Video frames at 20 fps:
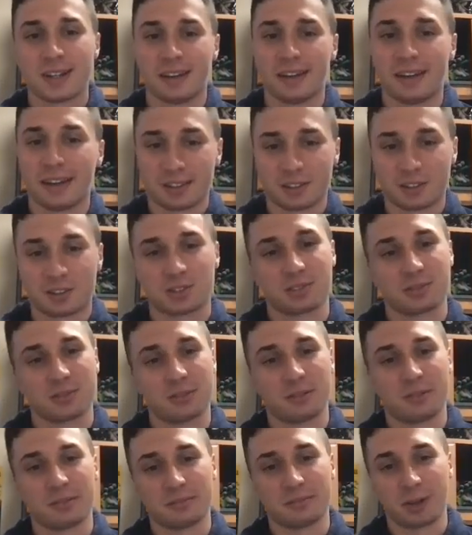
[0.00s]
It's
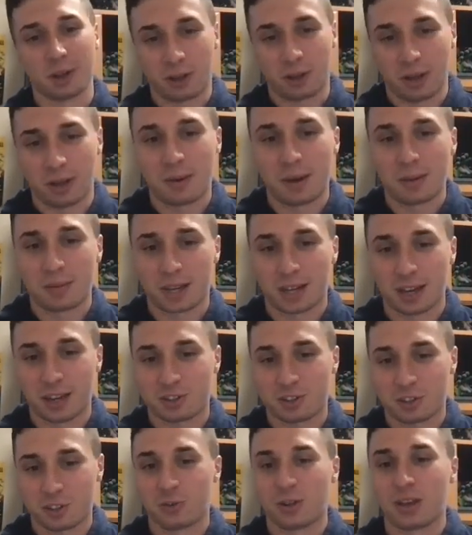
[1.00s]
okay, maybe
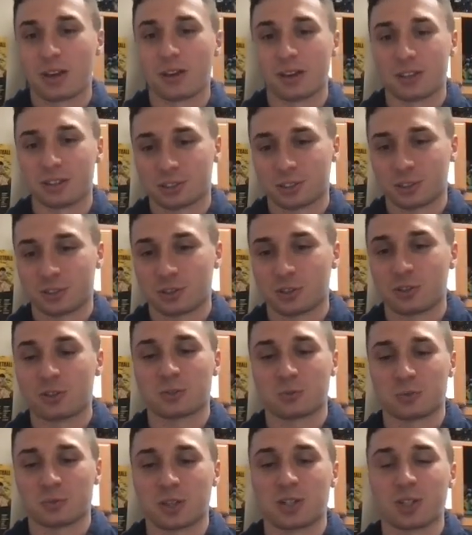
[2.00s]
Casey O'Neill isn't as good
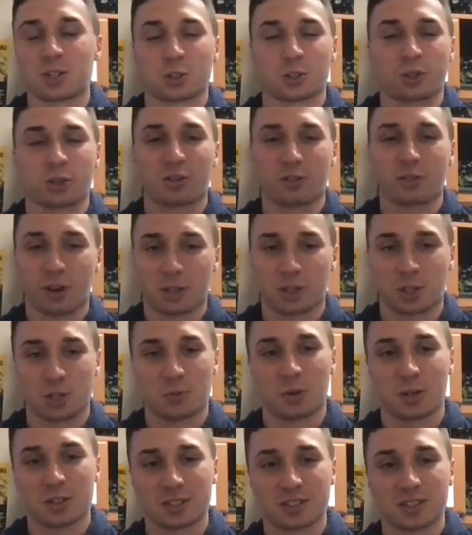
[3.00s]
as we initially thought she
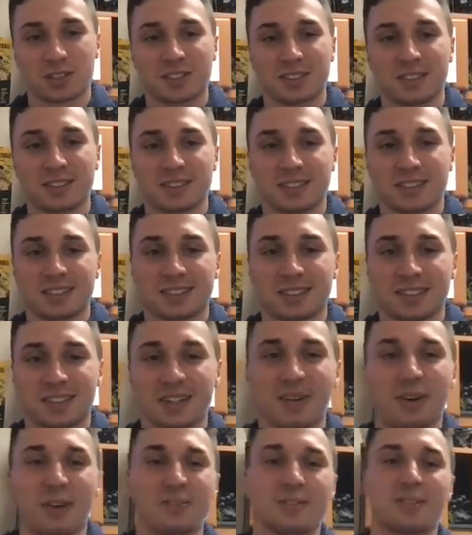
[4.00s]
was. You
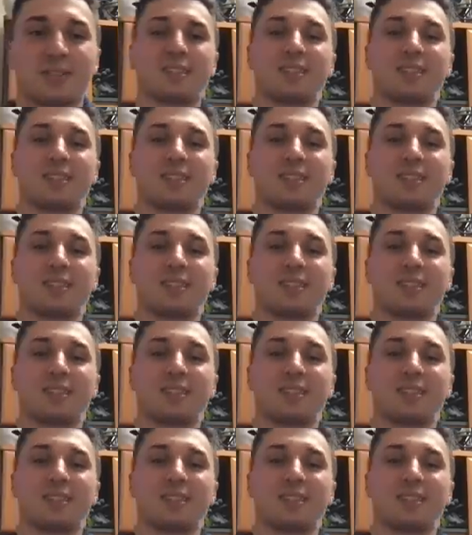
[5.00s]
know,